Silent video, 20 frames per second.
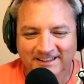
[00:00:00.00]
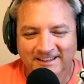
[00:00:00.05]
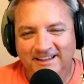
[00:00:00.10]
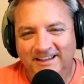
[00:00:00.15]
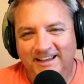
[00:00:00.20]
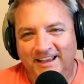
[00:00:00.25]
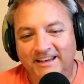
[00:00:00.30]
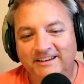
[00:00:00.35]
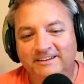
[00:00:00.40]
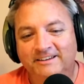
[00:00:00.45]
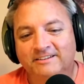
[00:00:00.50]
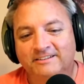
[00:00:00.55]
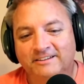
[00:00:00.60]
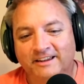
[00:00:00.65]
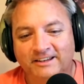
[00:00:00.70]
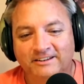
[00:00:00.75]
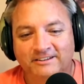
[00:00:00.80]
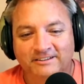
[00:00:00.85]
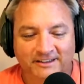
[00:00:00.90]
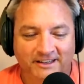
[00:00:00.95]
He does
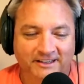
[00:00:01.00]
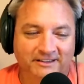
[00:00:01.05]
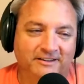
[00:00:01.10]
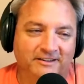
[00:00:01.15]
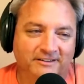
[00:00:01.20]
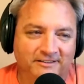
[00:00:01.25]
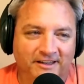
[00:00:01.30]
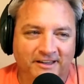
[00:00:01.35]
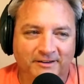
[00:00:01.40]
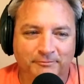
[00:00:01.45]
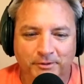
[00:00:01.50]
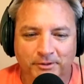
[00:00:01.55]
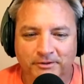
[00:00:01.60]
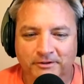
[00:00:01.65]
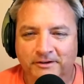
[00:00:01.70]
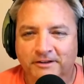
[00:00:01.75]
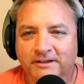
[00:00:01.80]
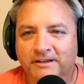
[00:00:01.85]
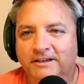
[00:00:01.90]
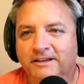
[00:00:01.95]
like
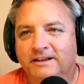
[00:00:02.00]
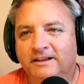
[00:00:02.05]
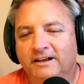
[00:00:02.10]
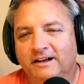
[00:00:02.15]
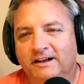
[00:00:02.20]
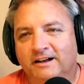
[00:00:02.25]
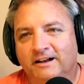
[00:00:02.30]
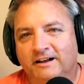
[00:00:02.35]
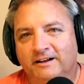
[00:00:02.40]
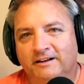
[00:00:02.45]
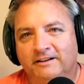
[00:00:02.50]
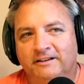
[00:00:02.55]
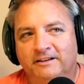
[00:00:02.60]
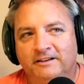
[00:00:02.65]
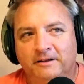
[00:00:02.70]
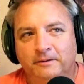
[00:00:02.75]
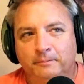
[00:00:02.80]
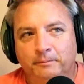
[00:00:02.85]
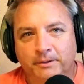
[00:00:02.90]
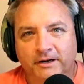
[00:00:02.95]
Bert.
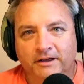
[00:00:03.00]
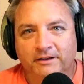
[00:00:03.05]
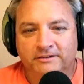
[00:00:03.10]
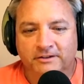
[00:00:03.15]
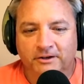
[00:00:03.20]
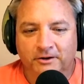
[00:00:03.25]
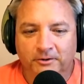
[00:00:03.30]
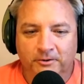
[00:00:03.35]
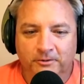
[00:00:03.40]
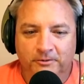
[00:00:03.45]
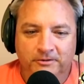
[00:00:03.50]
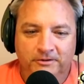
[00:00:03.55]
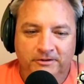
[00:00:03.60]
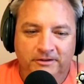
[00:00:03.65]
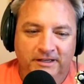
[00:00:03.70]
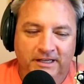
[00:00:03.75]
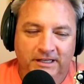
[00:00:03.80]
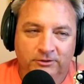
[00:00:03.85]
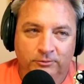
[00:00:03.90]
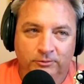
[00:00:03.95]
But also
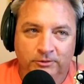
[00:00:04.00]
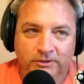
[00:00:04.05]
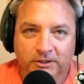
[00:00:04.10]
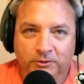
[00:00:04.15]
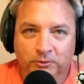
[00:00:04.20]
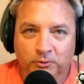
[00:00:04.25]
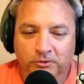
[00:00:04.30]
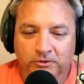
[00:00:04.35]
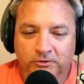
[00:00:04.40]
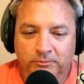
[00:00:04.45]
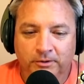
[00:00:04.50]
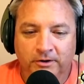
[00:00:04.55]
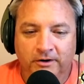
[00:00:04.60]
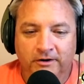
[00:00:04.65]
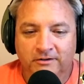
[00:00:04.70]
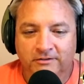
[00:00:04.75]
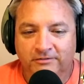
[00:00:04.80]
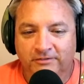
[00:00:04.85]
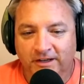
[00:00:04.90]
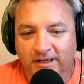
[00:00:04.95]
it's really cool because Bert
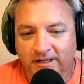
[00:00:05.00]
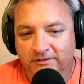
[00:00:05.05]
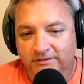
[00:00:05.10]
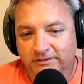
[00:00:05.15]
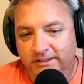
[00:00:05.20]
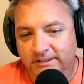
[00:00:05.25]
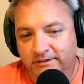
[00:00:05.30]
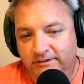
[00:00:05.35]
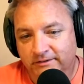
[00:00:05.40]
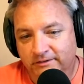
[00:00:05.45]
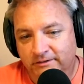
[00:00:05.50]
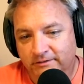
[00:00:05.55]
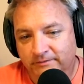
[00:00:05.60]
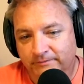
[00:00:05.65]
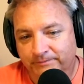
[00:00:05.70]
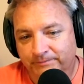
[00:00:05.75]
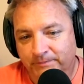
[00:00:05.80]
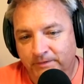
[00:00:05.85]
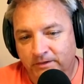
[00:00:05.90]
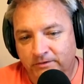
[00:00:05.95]
is a fan of his.
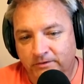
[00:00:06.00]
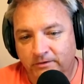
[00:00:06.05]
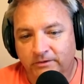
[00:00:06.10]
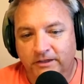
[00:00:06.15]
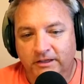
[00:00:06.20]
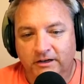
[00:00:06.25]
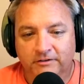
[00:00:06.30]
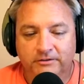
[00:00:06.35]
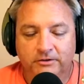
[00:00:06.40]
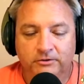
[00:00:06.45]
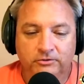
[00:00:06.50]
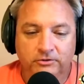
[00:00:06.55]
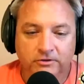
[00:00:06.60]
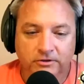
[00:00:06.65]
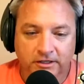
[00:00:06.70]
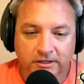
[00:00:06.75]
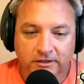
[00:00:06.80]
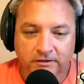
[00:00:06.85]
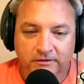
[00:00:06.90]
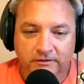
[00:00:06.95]
So the interview's
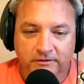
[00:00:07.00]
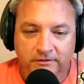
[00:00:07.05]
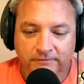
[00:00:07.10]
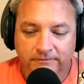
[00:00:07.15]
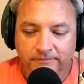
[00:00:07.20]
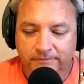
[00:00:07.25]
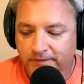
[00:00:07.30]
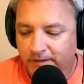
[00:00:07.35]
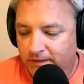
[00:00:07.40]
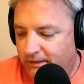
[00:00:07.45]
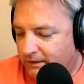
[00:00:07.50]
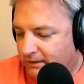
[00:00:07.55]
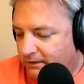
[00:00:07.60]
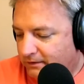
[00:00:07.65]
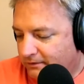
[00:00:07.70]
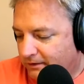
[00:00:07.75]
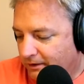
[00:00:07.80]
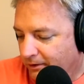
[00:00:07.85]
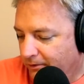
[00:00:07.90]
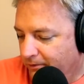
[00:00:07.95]
good.
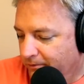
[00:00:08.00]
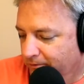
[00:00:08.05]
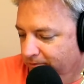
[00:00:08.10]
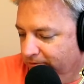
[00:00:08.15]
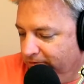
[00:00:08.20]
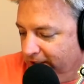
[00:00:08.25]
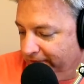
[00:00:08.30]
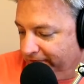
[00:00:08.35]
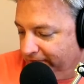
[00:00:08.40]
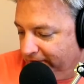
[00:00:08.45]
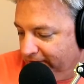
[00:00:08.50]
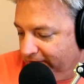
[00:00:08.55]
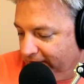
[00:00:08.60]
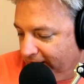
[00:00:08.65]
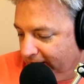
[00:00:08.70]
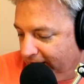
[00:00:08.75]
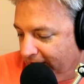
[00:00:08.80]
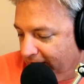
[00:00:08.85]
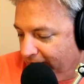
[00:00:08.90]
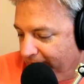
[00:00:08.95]
So definitely check
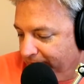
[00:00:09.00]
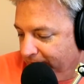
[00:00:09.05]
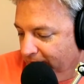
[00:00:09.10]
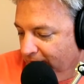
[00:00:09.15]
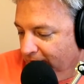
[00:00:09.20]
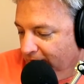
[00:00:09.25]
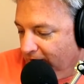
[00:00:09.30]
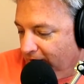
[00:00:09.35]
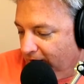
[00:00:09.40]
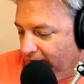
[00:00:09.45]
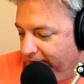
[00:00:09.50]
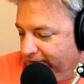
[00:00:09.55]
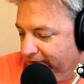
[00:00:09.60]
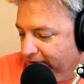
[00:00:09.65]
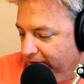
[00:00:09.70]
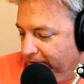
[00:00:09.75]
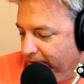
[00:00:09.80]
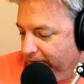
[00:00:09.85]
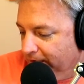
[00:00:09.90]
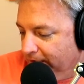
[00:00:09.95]
it out.
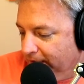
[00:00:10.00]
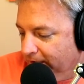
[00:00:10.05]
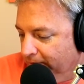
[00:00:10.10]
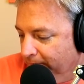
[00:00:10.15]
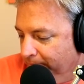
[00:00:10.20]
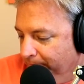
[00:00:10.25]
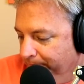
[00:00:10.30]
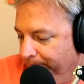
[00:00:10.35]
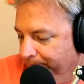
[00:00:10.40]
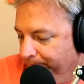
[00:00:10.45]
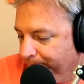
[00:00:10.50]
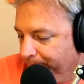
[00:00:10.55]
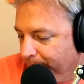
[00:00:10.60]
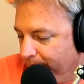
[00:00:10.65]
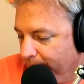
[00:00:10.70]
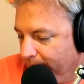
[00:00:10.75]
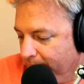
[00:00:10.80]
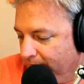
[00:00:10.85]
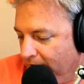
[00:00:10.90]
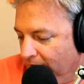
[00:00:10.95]
Also,
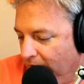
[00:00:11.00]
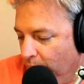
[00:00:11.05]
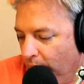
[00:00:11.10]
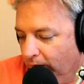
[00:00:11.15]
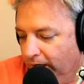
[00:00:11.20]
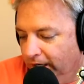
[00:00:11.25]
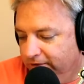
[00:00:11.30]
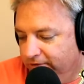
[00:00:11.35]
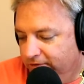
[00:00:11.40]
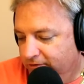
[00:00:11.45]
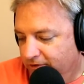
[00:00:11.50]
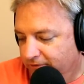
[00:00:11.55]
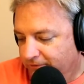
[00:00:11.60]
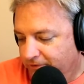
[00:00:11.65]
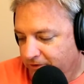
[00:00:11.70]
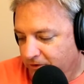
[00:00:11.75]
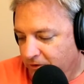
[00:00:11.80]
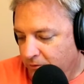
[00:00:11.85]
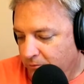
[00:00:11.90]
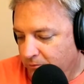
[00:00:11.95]
I watched a
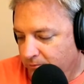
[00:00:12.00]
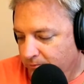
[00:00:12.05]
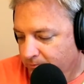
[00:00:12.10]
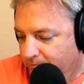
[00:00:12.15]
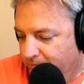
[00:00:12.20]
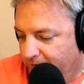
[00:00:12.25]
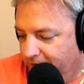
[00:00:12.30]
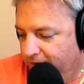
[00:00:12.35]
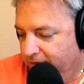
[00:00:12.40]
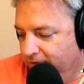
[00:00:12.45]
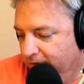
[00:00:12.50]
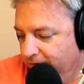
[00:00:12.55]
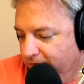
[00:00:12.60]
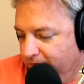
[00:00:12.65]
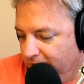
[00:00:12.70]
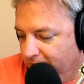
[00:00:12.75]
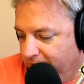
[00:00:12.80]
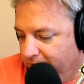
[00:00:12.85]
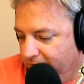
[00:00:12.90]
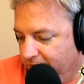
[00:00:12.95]
few things on
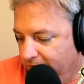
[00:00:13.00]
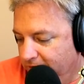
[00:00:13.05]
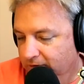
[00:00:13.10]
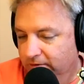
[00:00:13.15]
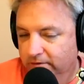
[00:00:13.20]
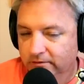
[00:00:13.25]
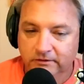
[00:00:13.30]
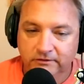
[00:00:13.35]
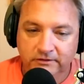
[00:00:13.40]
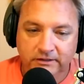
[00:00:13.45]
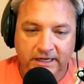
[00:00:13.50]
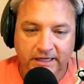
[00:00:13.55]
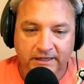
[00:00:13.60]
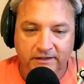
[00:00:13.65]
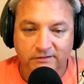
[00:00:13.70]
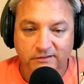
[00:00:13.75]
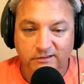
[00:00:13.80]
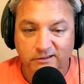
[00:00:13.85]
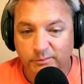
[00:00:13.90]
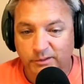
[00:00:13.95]
TV because I had a
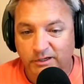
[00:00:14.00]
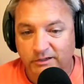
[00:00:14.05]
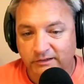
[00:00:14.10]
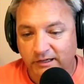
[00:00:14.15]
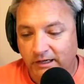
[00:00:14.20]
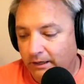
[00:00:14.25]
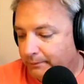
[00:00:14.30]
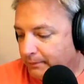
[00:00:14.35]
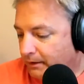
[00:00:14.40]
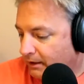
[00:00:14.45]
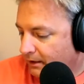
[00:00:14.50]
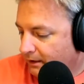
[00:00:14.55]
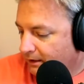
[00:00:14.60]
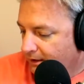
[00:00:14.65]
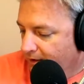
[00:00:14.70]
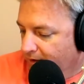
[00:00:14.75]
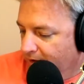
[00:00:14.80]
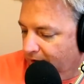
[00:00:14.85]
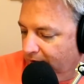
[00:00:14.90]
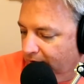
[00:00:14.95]
little bit of time.
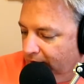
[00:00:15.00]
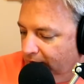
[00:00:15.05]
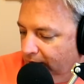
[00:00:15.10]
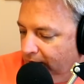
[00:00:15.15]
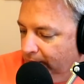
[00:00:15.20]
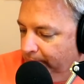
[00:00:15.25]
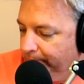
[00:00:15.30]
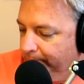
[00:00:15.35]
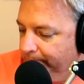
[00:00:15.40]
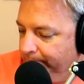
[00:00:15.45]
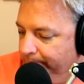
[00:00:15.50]
I